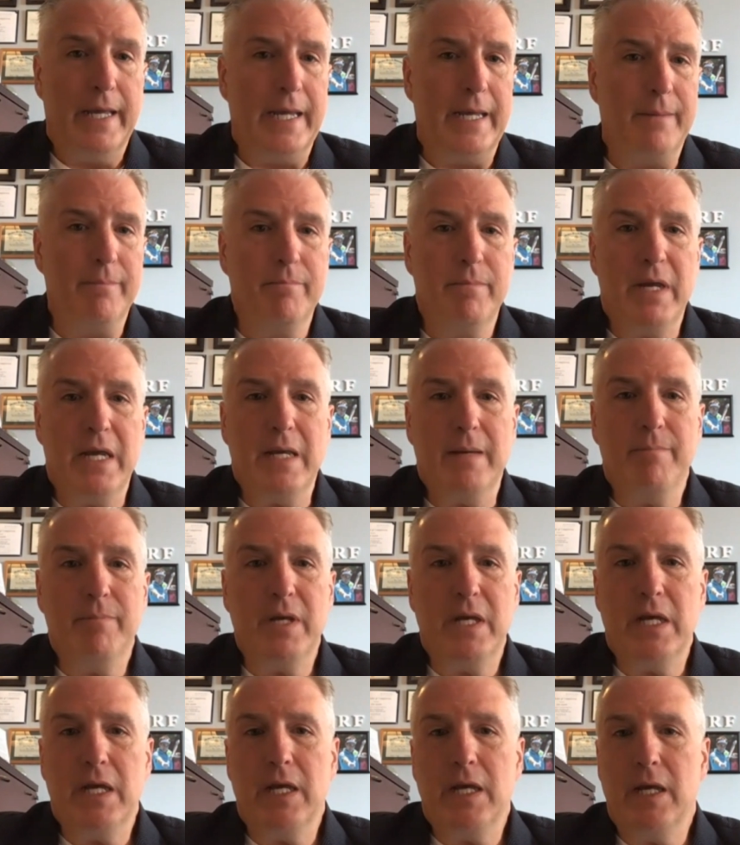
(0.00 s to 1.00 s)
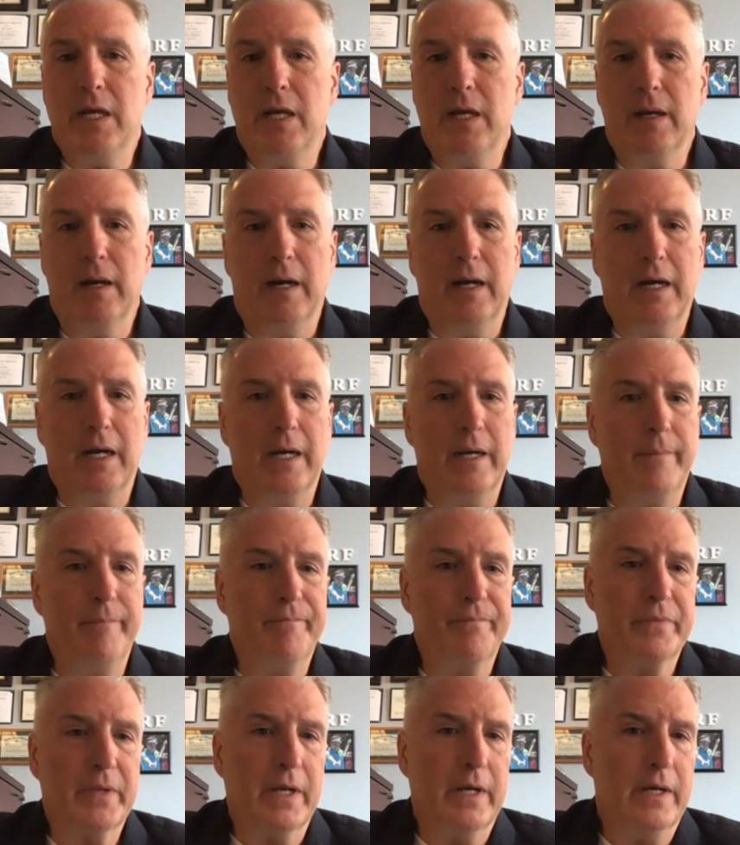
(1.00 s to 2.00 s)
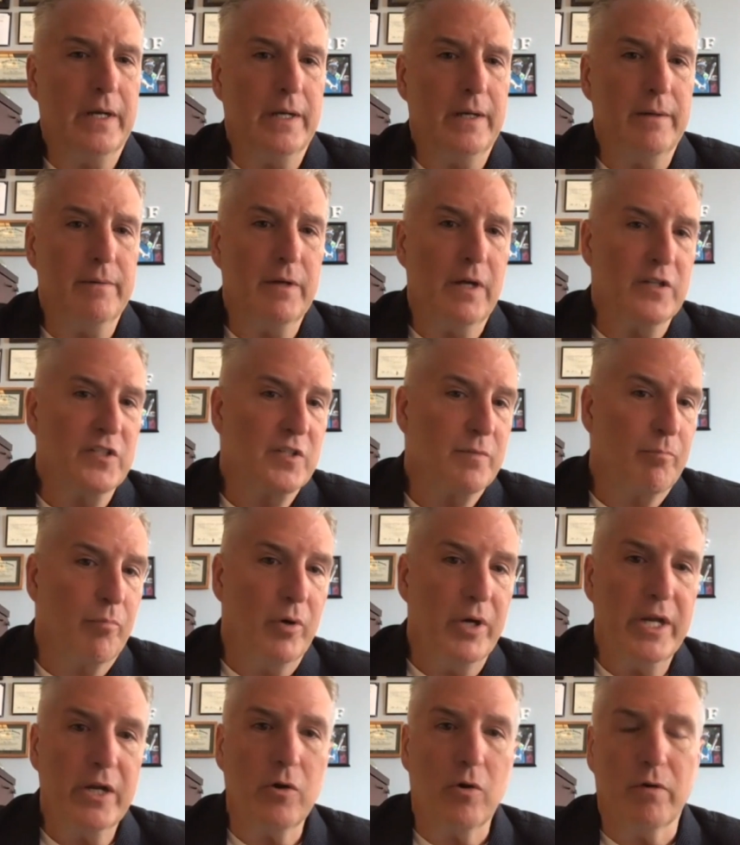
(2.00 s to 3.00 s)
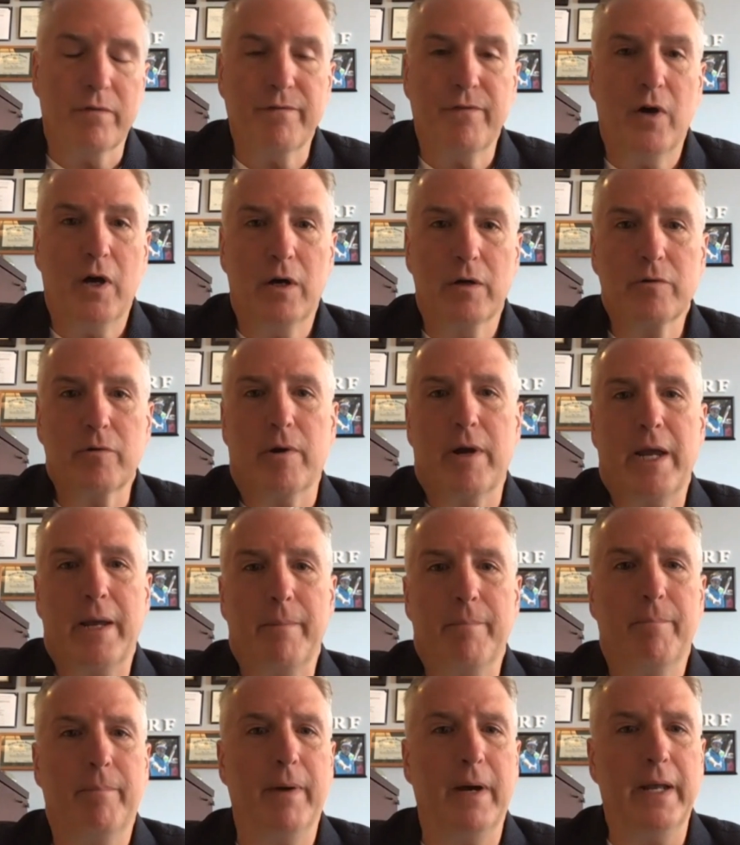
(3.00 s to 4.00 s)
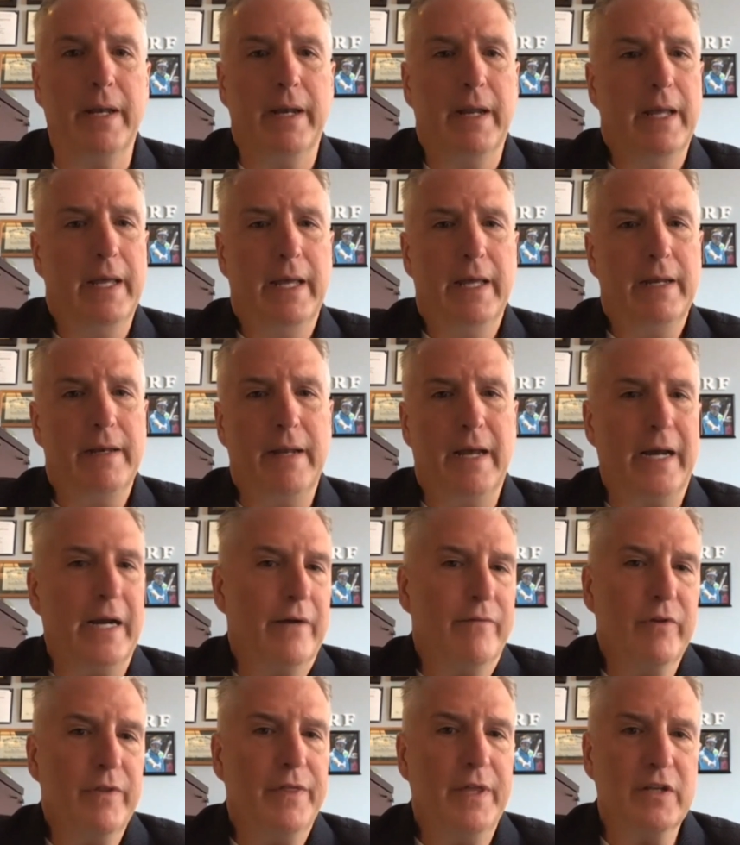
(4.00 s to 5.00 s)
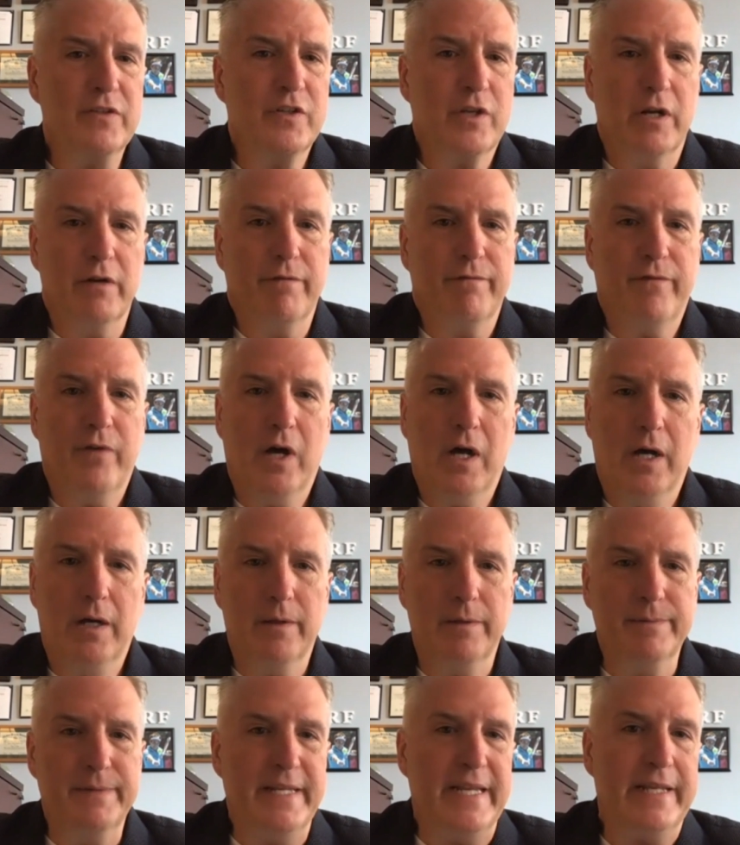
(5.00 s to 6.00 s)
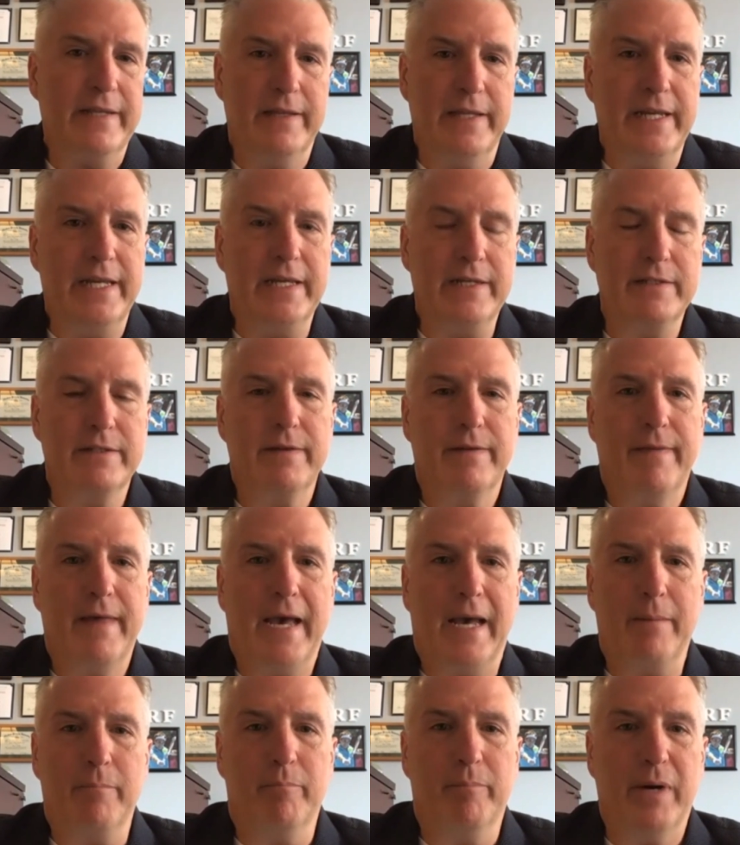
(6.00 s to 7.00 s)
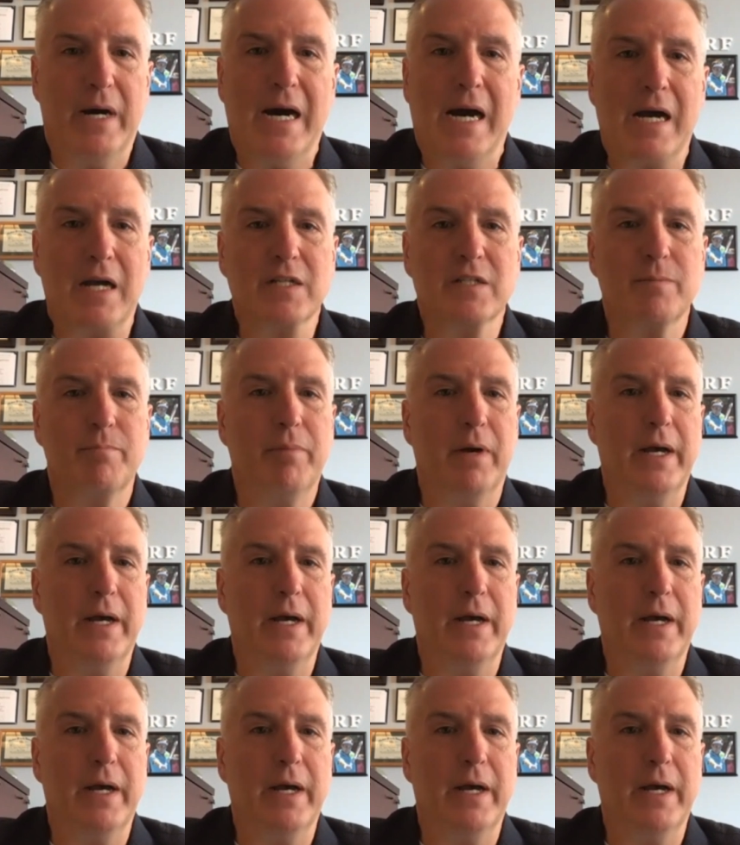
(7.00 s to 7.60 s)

It may be a spring or fall grant, but not everything's going to fall neatly into that box.